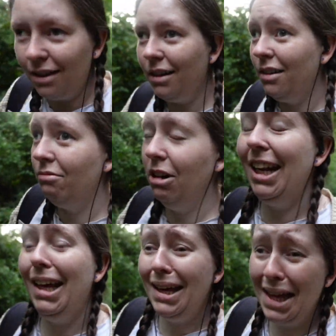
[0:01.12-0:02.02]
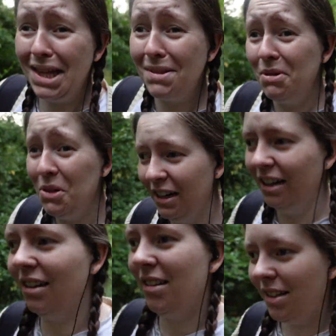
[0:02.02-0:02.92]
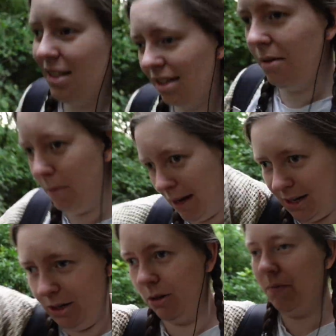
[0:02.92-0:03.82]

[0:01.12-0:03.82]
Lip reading: and it really is morning because it's about